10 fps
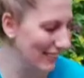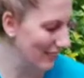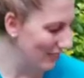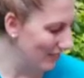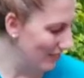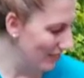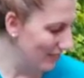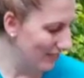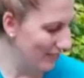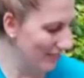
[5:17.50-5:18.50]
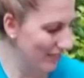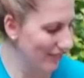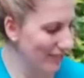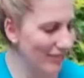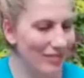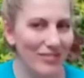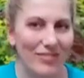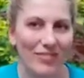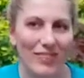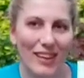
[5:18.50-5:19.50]

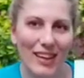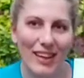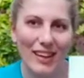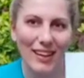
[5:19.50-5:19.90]
(no one is talking)